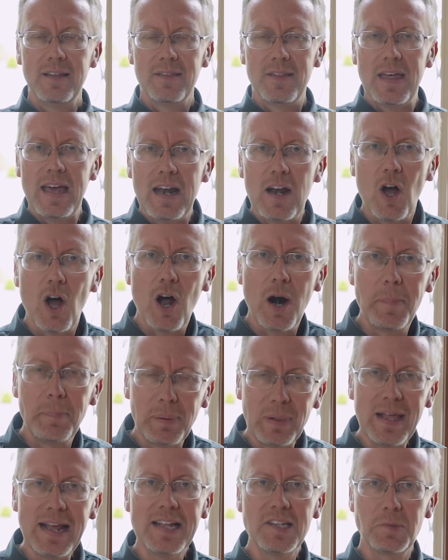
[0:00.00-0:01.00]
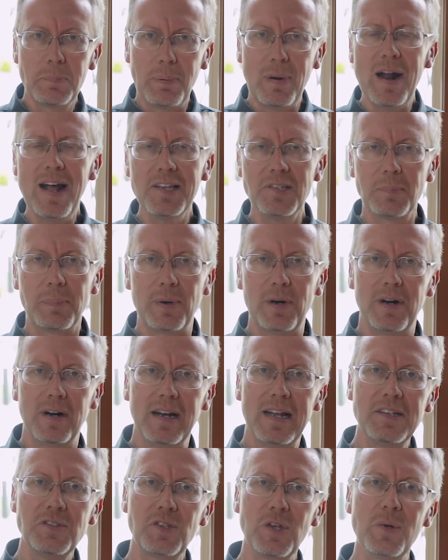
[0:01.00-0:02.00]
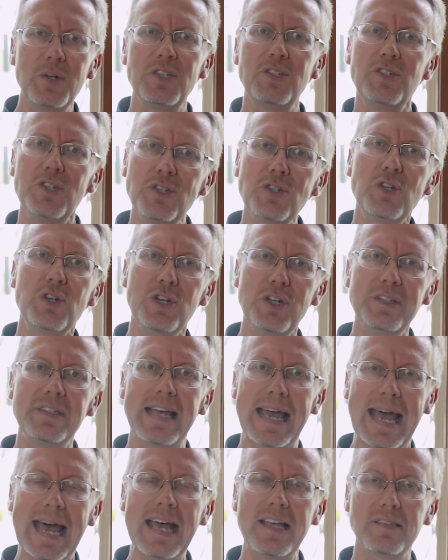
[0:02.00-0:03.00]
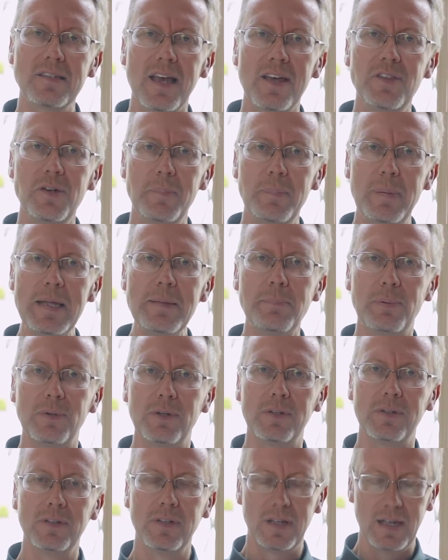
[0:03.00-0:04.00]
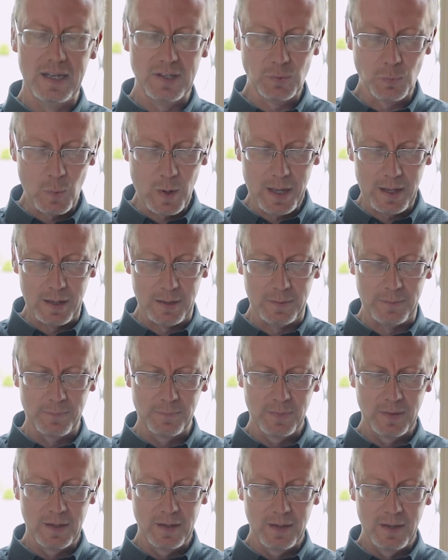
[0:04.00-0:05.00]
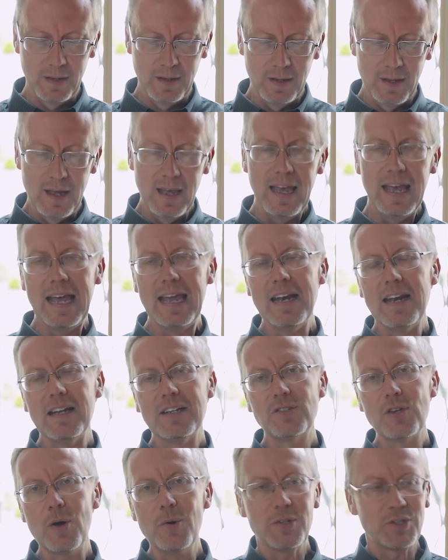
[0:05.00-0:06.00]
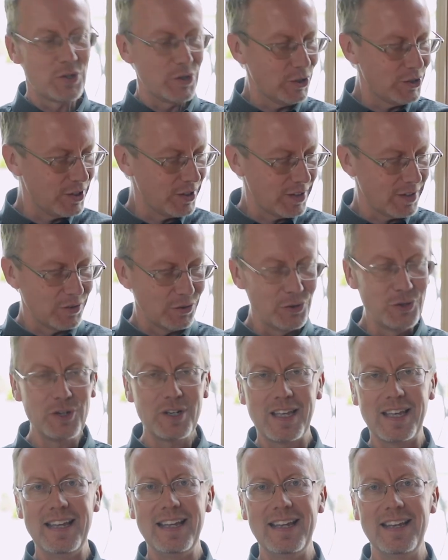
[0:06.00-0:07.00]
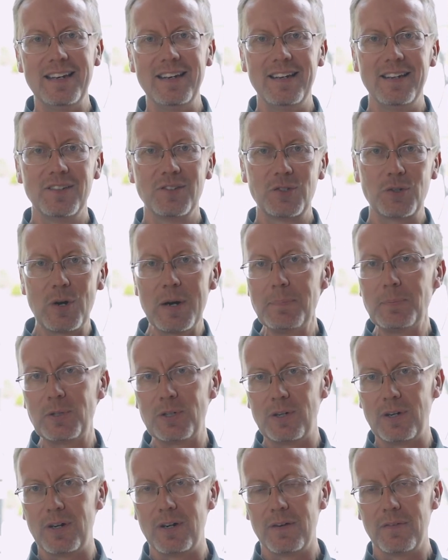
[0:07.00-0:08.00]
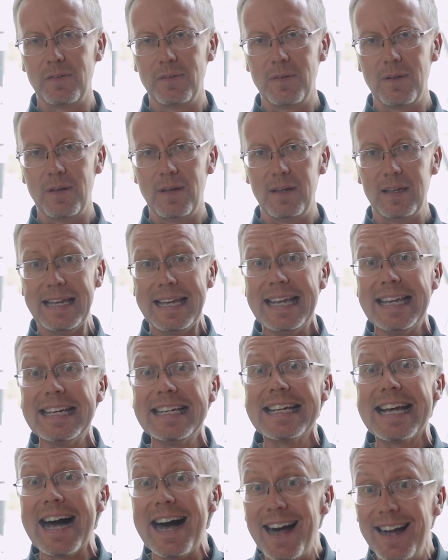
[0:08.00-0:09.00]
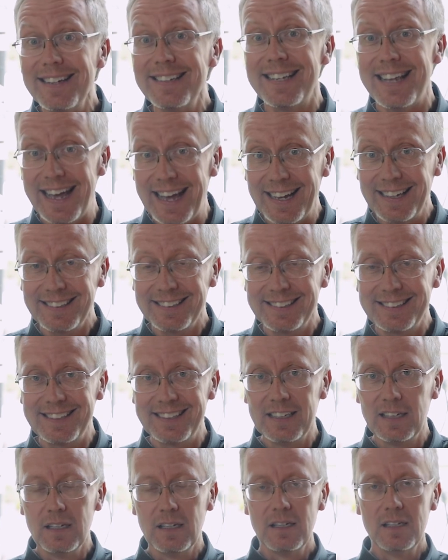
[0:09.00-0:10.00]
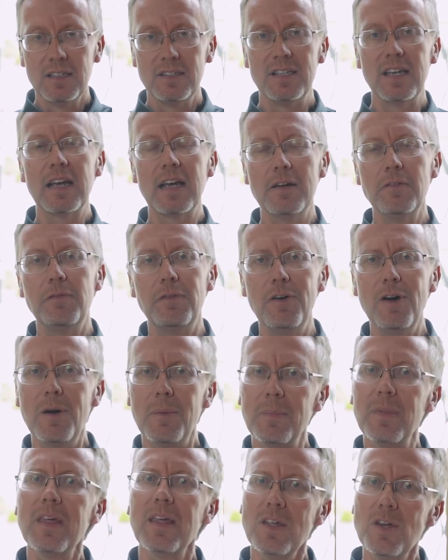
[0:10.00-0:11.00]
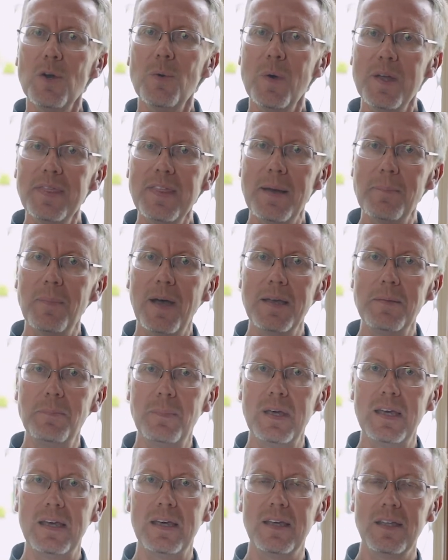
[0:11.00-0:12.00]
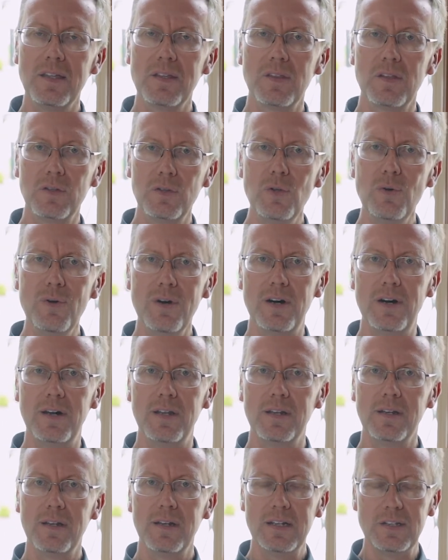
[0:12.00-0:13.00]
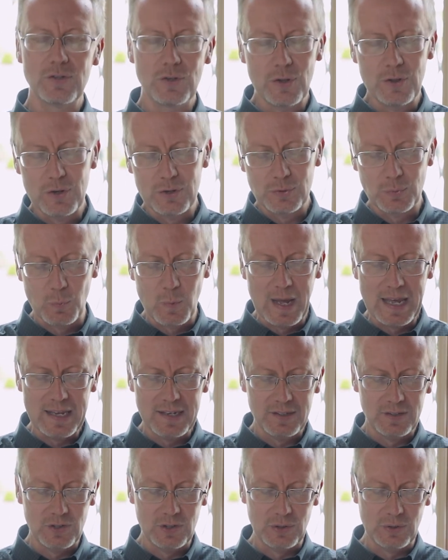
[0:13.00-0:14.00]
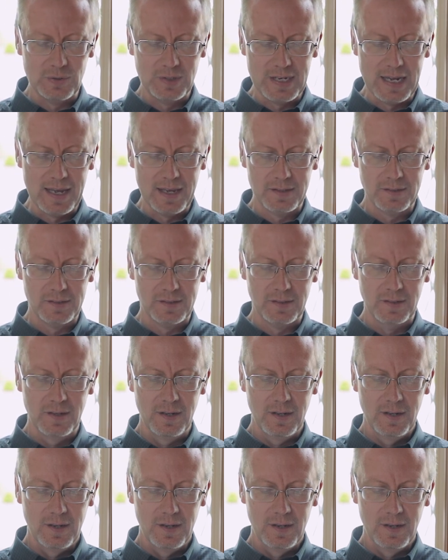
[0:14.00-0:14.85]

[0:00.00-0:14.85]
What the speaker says: that our plans prosper. And so it's just good to ask other people as well. And it's always good to look in Scripture, in context, to confirm, you know what, that might be the Lord. And so there's ways to test